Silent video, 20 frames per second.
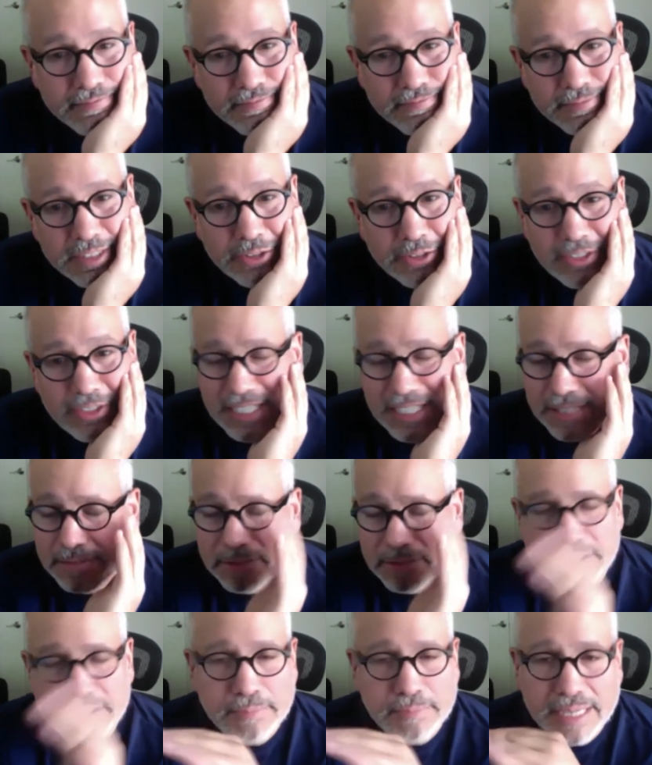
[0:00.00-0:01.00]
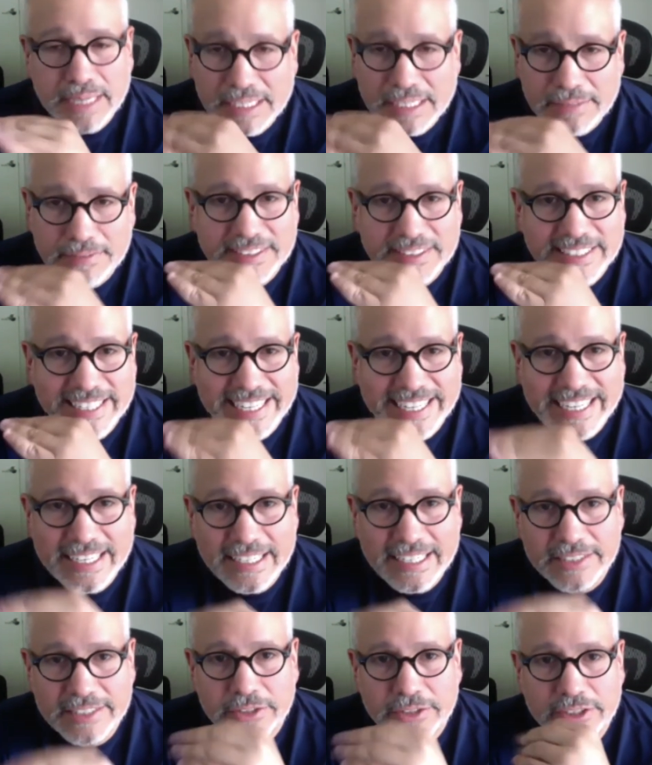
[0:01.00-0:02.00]
Creative, doesn't matter if it's in
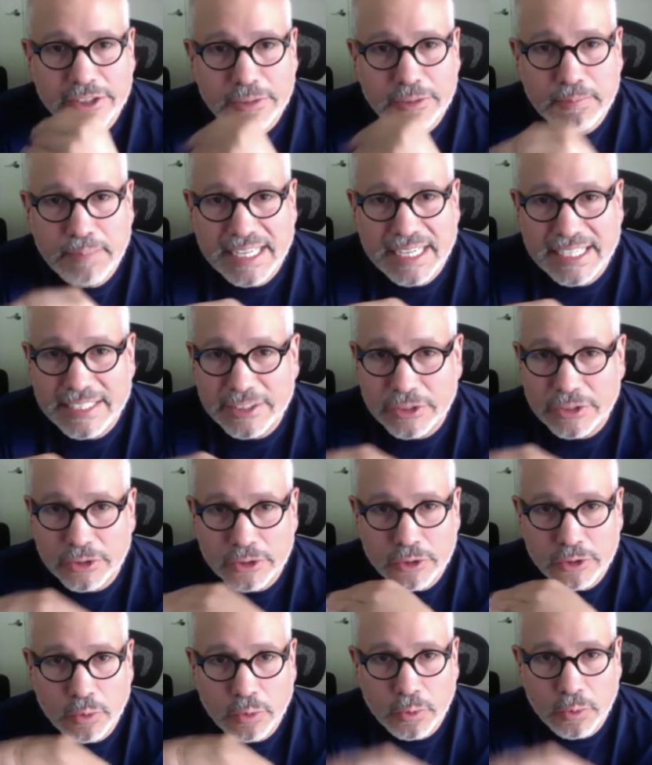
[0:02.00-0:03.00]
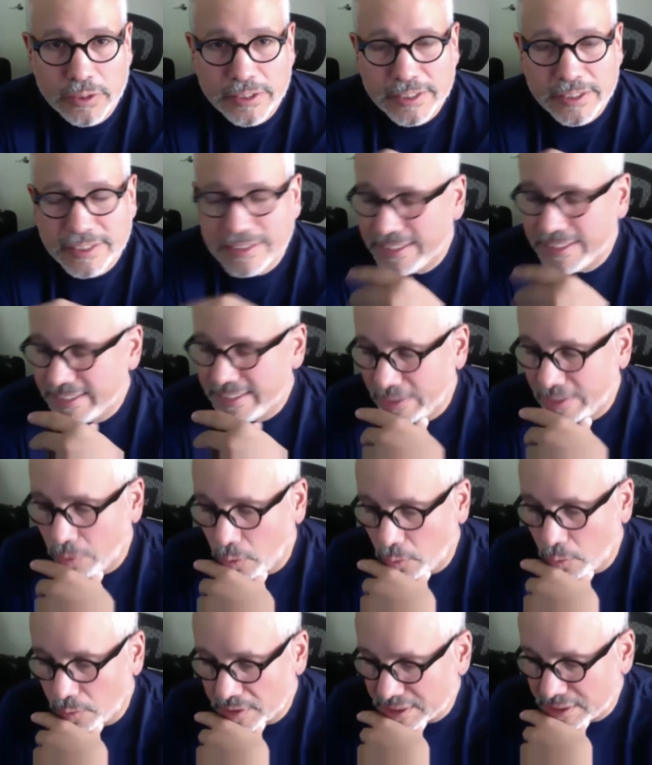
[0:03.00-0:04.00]
English or in Spanish or no words,
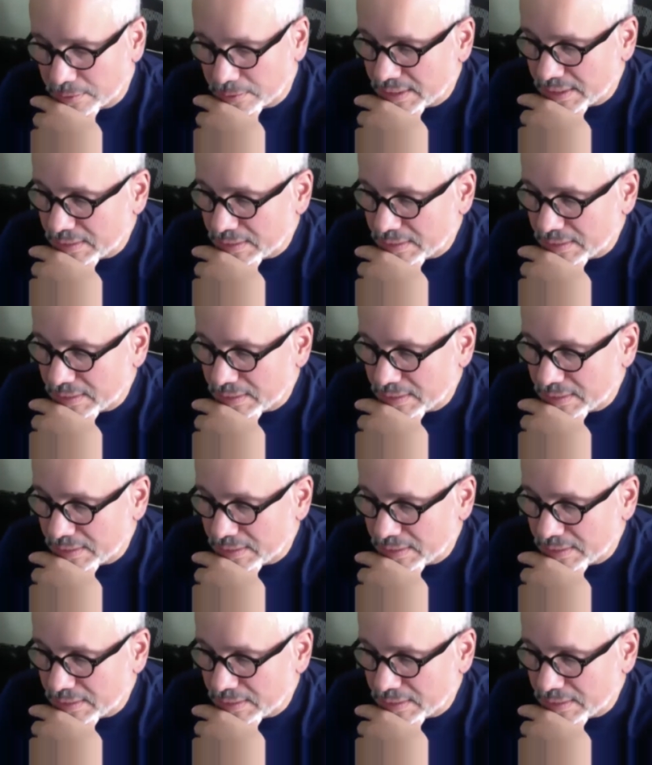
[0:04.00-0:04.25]
always has been